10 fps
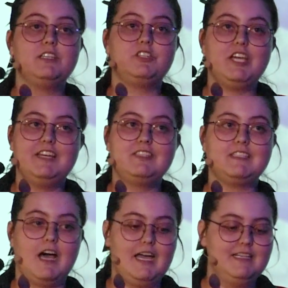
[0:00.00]
To change
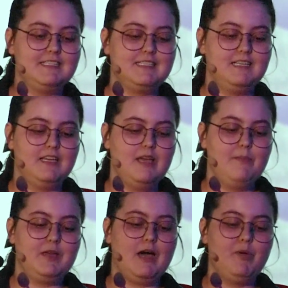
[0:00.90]
science,
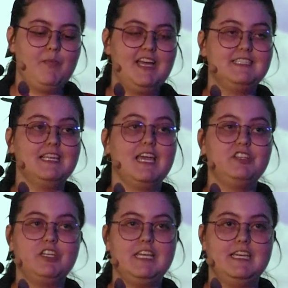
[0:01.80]
become amazing
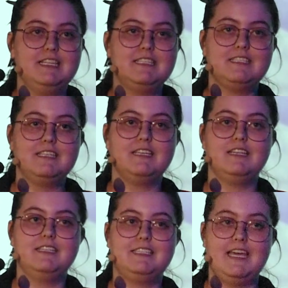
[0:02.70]
engineers,
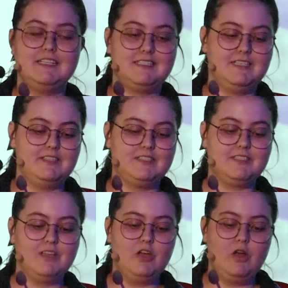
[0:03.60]

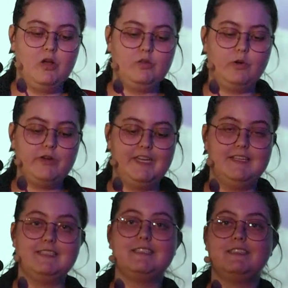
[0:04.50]
dancers,
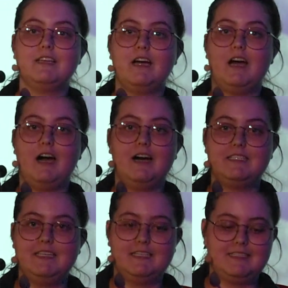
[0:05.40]
lawyers,
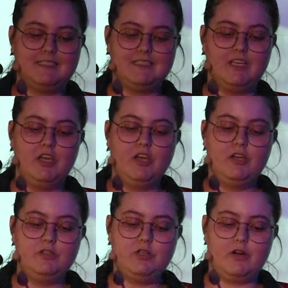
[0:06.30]
artists,
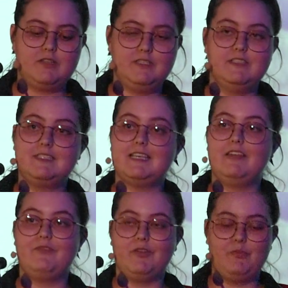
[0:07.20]
doctors
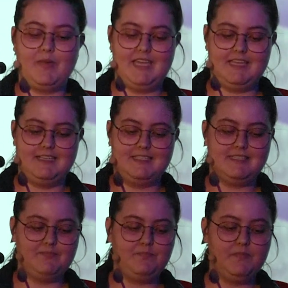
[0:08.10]
and
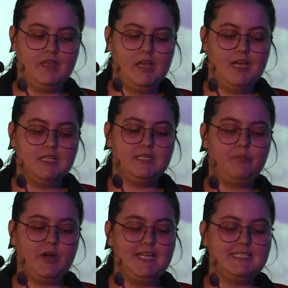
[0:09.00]
filmmakers, to
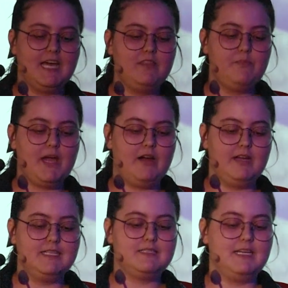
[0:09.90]
break down the
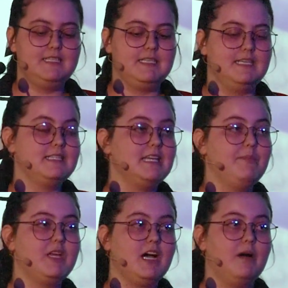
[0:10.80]
barriers that exist
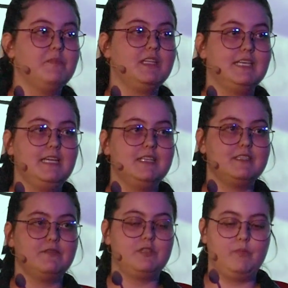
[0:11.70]
and become the
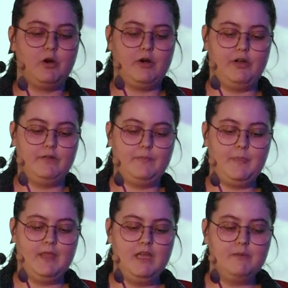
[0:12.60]
leaders of tomorrow,
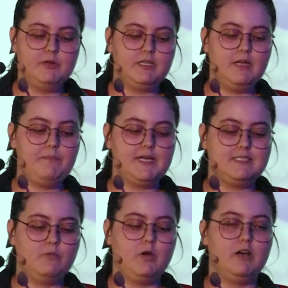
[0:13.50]
building a
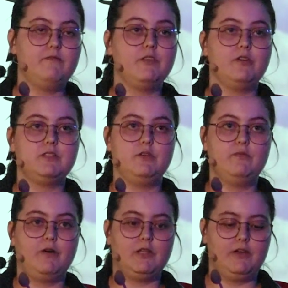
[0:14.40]
better world for those who
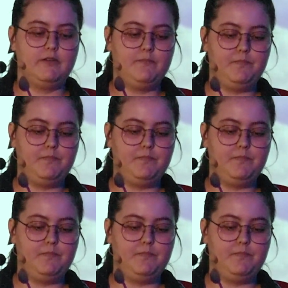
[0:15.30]
follow.